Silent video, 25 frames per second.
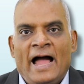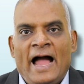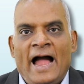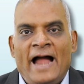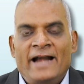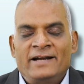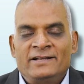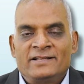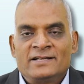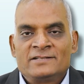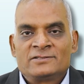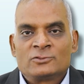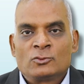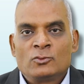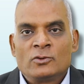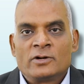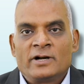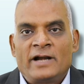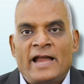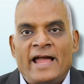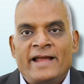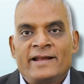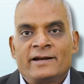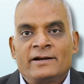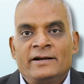And this
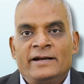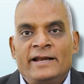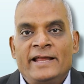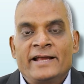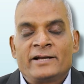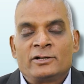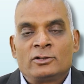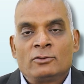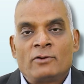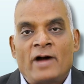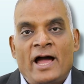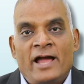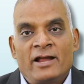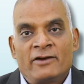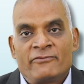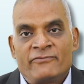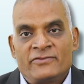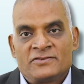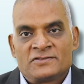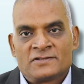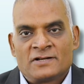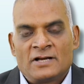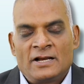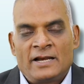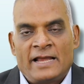could lead to higher
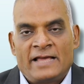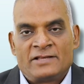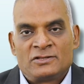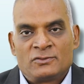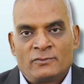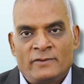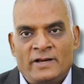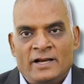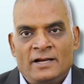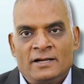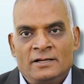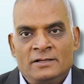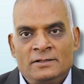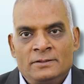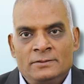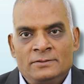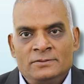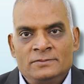fiscal as well.